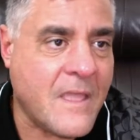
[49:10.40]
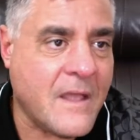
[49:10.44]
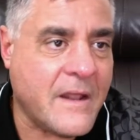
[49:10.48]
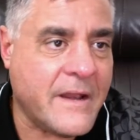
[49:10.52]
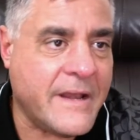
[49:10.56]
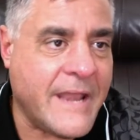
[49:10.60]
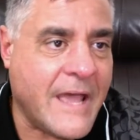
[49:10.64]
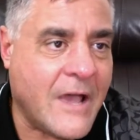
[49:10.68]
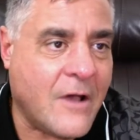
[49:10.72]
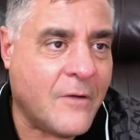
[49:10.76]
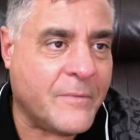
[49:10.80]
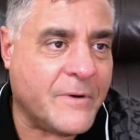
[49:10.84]

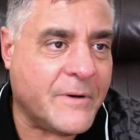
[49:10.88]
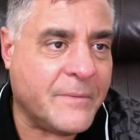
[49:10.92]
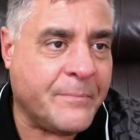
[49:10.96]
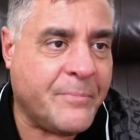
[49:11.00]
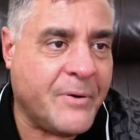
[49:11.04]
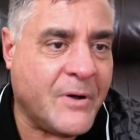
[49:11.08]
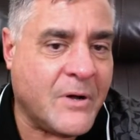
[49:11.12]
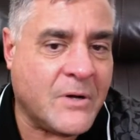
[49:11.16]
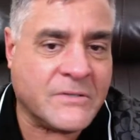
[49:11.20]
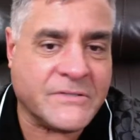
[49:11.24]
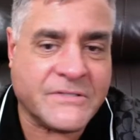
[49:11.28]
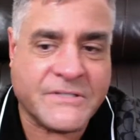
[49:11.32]
Now I'm going to
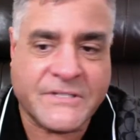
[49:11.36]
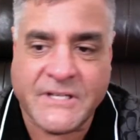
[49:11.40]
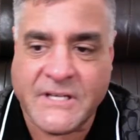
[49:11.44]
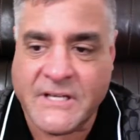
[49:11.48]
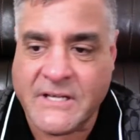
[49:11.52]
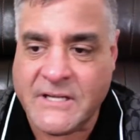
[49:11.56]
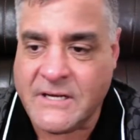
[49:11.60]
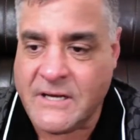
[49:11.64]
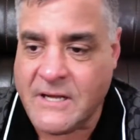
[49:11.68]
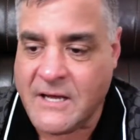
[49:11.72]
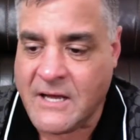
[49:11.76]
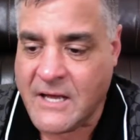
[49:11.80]
post
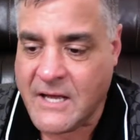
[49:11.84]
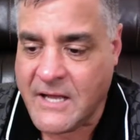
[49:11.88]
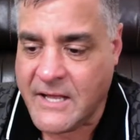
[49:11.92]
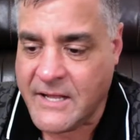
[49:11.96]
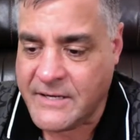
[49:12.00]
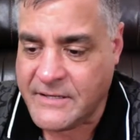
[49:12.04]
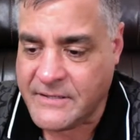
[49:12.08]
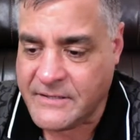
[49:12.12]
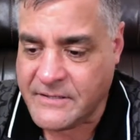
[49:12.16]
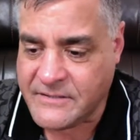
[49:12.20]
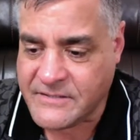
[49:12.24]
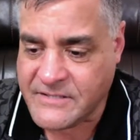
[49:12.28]
it
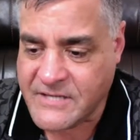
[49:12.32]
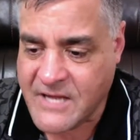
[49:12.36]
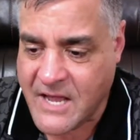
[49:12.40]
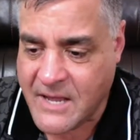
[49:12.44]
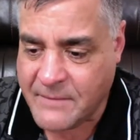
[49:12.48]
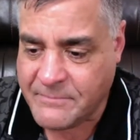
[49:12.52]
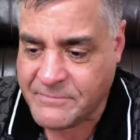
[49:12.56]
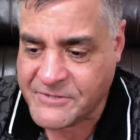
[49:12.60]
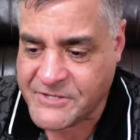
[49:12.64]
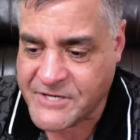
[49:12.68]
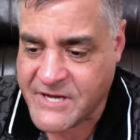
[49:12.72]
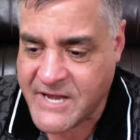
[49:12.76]
on the
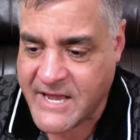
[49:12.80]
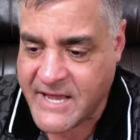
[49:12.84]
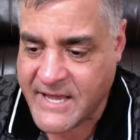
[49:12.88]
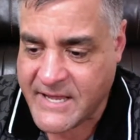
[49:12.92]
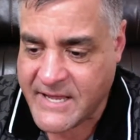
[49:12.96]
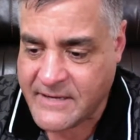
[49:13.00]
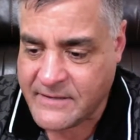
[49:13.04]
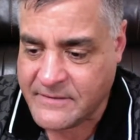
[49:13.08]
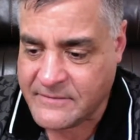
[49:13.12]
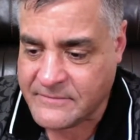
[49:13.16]
top chat.